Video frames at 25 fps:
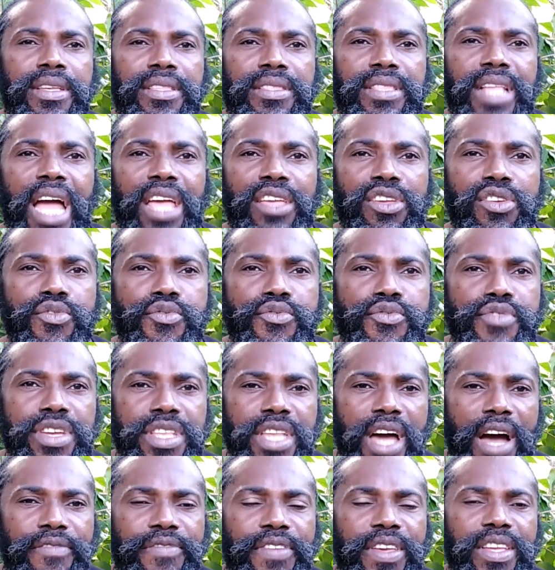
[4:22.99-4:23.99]
that you
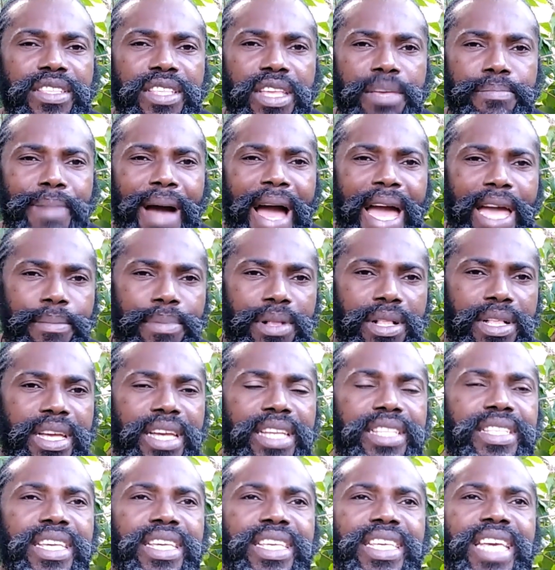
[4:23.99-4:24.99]
read of in the Bible
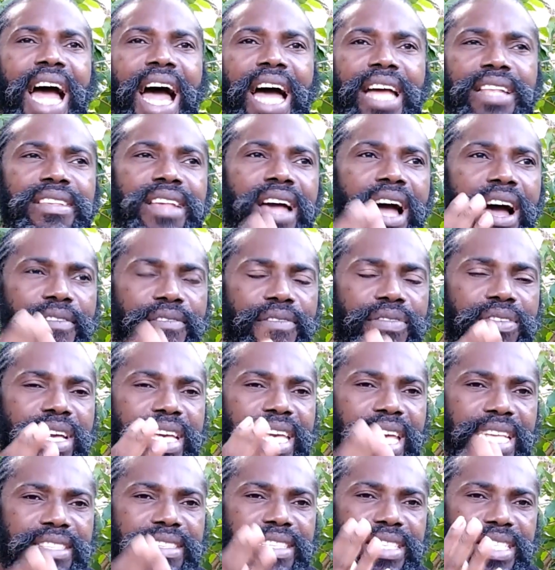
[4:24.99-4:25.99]
in the Garden of
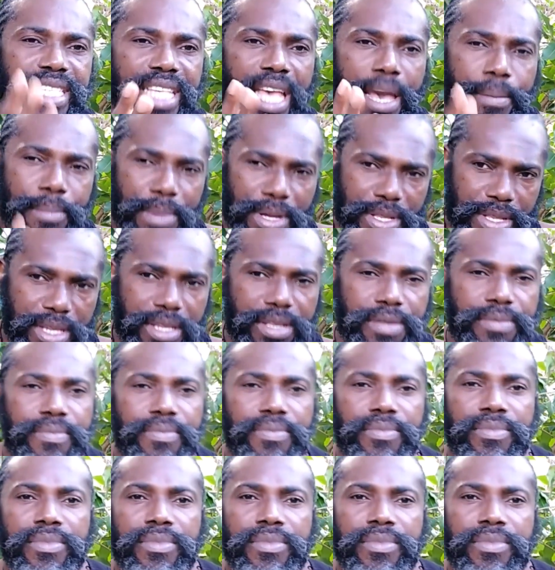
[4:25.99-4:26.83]
Gethsemane.